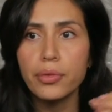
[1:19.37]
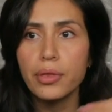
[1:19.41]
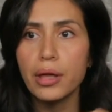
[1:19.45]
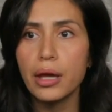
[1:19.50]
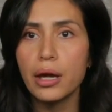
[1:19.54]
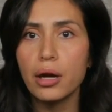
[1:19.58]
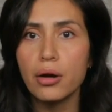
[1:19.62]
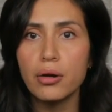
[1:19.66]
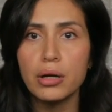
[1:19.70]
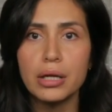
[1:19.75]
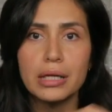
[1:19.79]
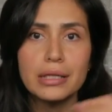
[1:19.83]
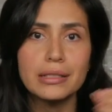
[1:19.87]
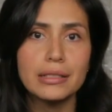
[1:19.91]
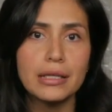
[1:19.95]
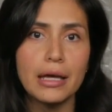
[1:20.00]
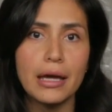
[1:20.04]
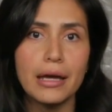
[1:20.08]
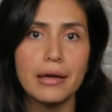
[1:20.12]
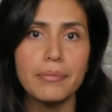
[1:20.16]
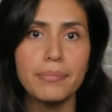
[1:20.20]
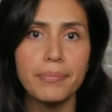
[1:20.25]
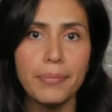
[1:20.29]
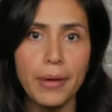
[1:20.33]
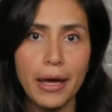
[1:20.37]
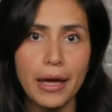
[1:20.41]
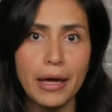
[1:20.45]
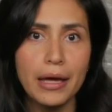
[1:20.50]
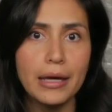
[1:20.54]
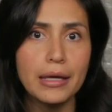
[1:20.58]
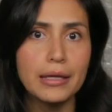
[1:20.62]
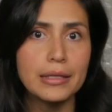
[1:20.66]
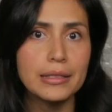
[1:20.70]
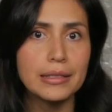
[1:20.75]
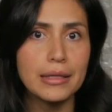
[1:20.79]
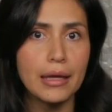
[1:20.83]
There is a
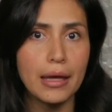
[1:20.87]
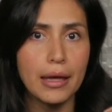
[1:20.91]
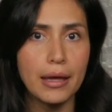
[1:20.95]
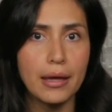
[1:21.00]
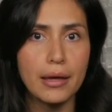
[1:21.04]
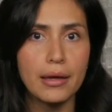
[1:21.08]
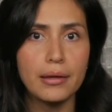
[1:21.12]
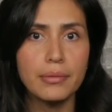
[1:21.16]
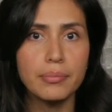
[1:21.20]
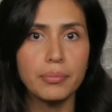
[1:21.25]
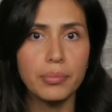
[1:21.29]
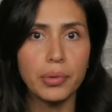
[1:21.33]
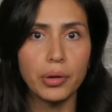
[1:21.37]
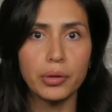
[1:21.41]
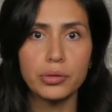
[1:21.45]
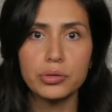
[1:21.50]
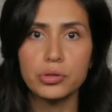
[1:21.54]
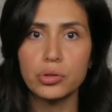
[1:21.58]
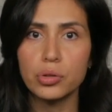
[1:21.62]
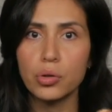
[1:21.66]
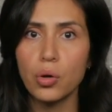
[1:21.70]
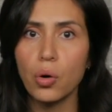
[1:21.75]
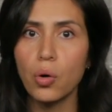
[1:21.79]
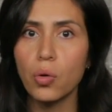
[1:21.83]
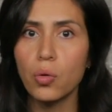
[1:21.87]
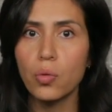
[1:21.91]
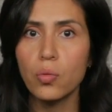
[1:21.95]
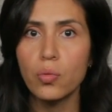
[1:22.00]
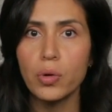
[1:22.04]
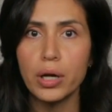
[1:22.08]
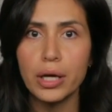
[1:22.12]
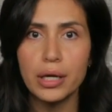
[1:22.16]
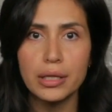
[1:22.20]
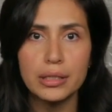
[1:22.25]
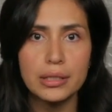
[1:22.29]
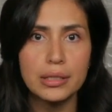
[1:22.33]
base and builder
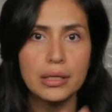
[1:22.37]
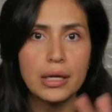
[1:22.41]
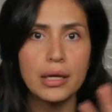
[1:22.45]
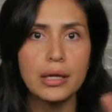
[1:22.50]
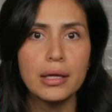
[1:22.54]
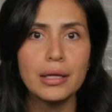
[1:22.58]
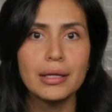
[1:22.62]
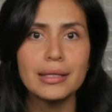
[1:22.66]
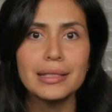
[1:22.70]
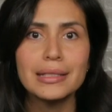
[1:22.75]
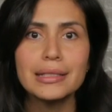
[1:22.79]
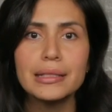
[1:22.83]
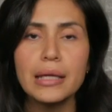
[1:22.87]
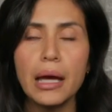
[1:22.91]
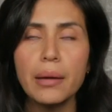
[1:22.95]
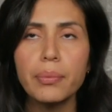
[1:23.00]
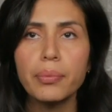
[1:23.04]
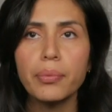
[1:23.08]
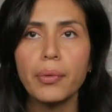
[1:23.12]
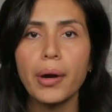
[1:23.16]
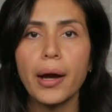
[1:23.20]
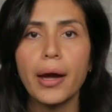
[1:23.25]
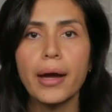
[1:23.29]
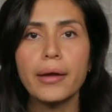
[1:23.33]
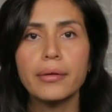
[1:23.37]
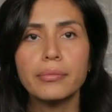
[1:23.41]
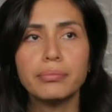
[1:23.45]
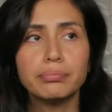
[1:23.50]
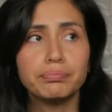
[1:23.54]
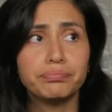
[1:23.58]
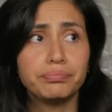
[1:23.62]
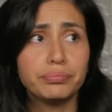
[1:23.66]
always separate.